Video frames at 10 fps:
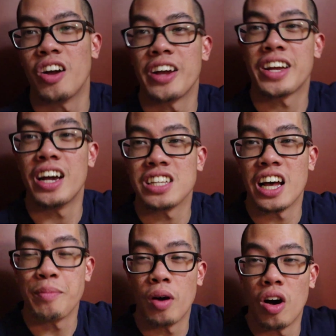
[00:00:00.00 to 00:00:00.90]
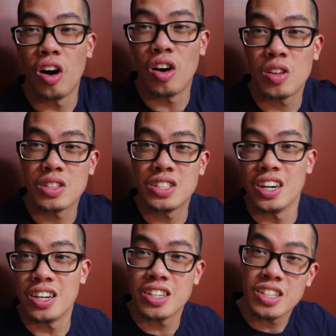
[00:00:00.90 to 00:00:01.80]
Alright guys, I'm all
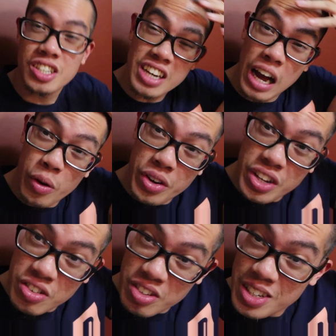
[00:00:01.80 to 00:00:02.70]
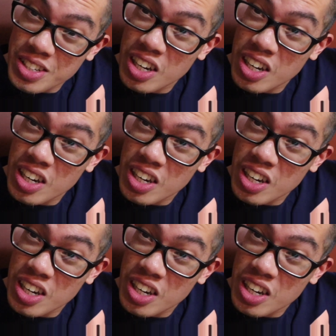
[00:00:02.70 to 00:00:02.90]
done, showered and cleaned